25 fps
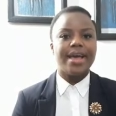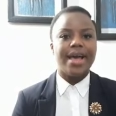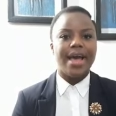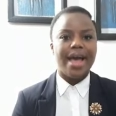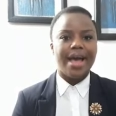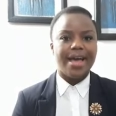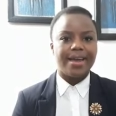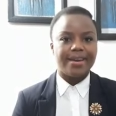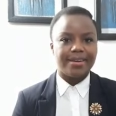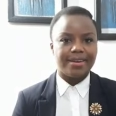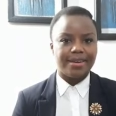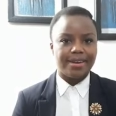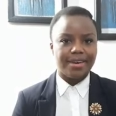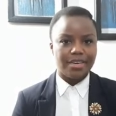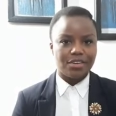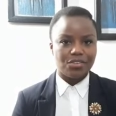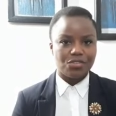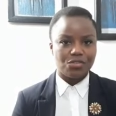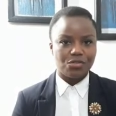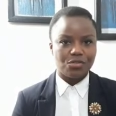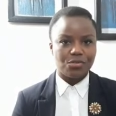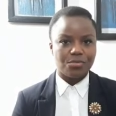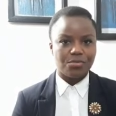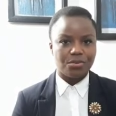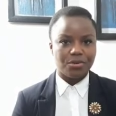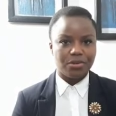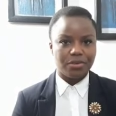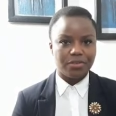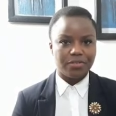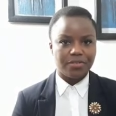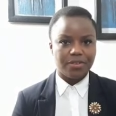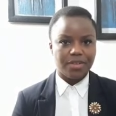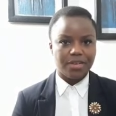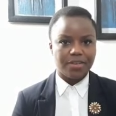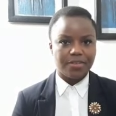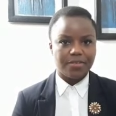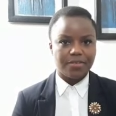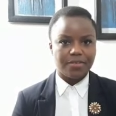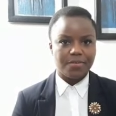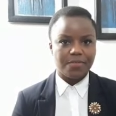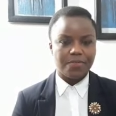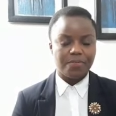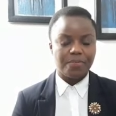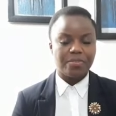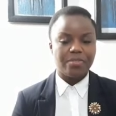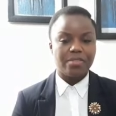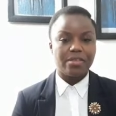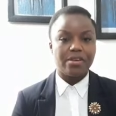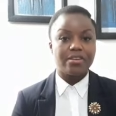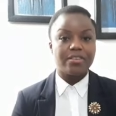and electoral process.
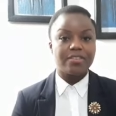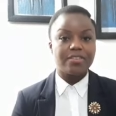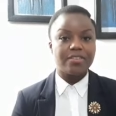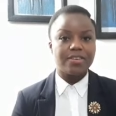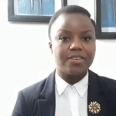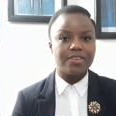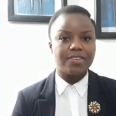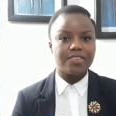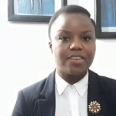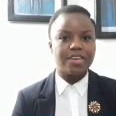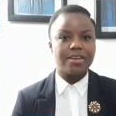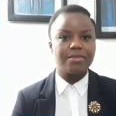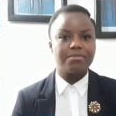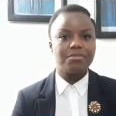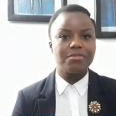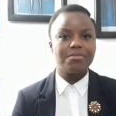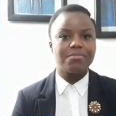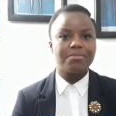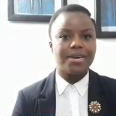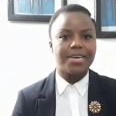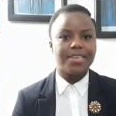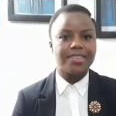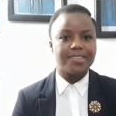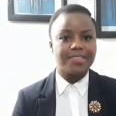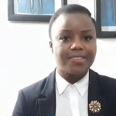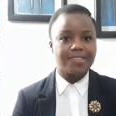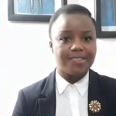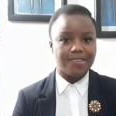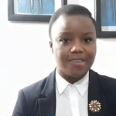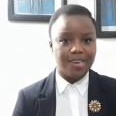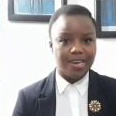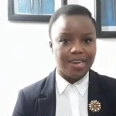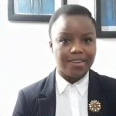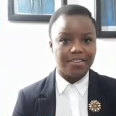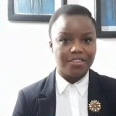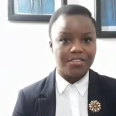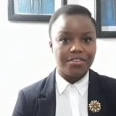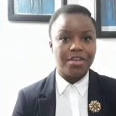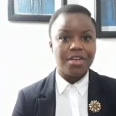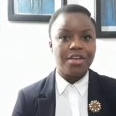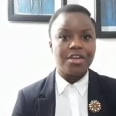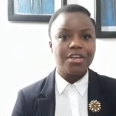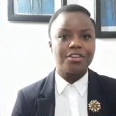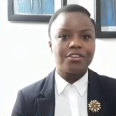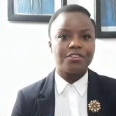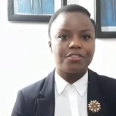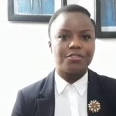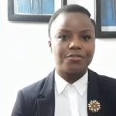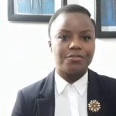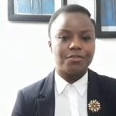There is an attempt by the state
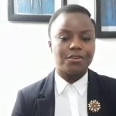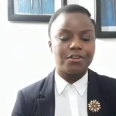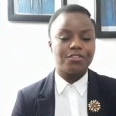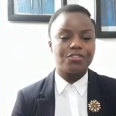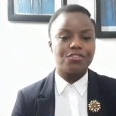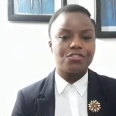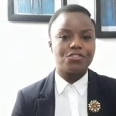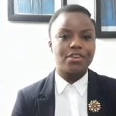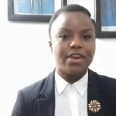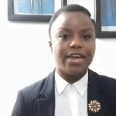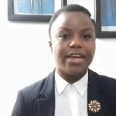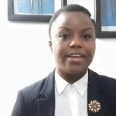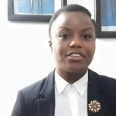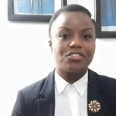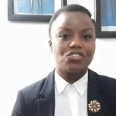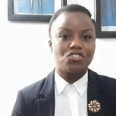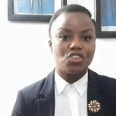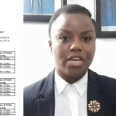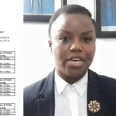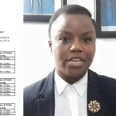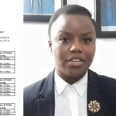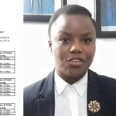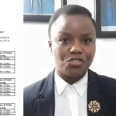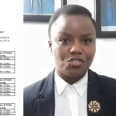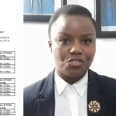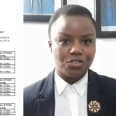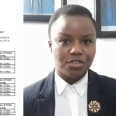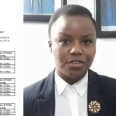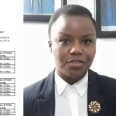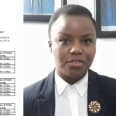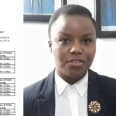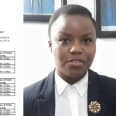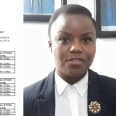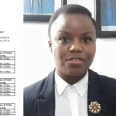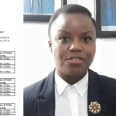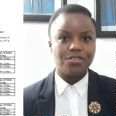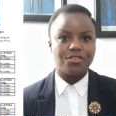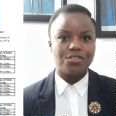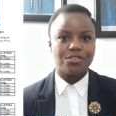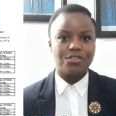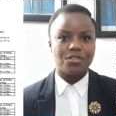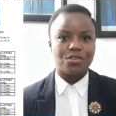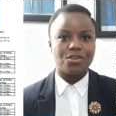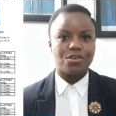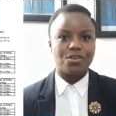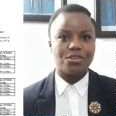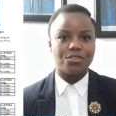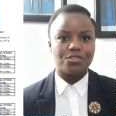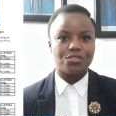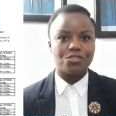to fast track changes to the
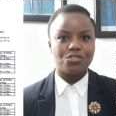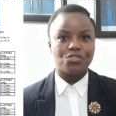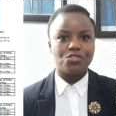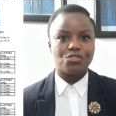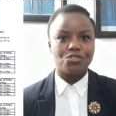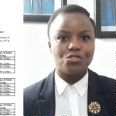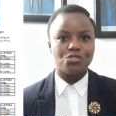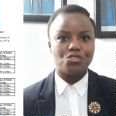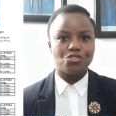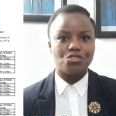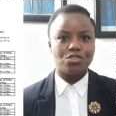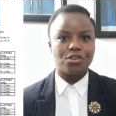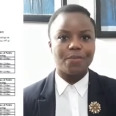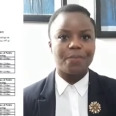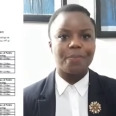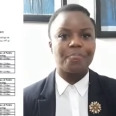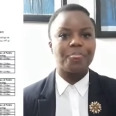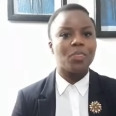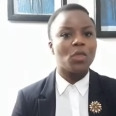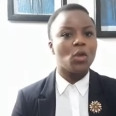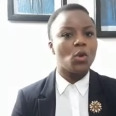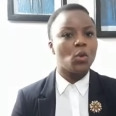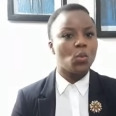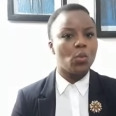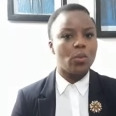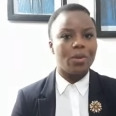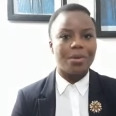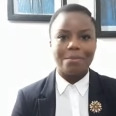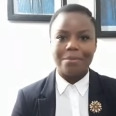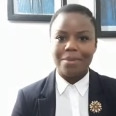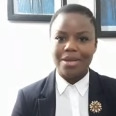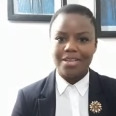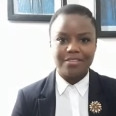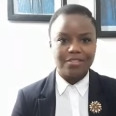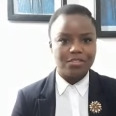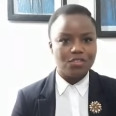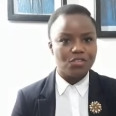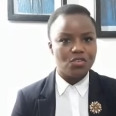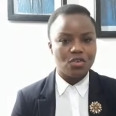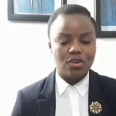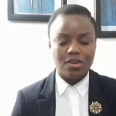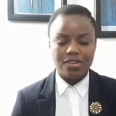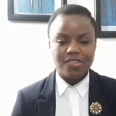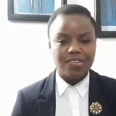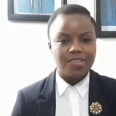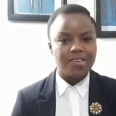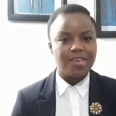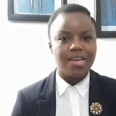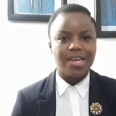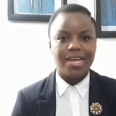constitution. We must
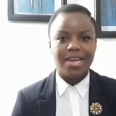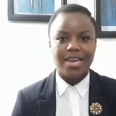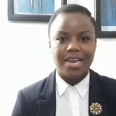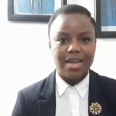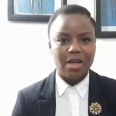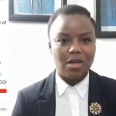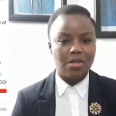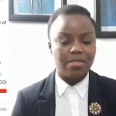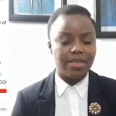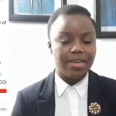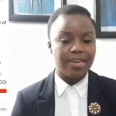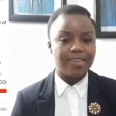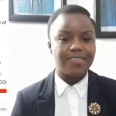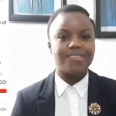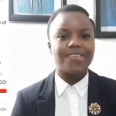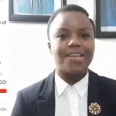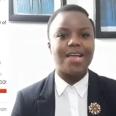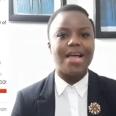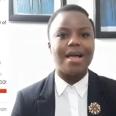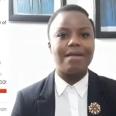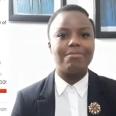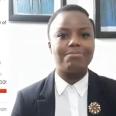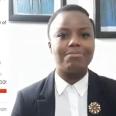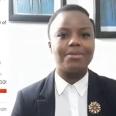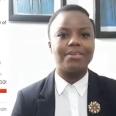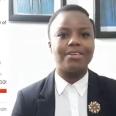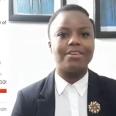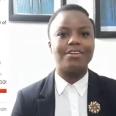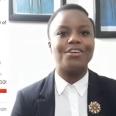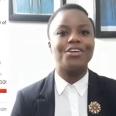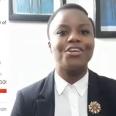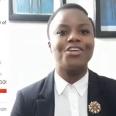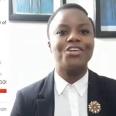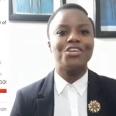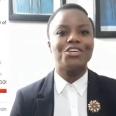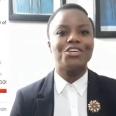not allow that to happen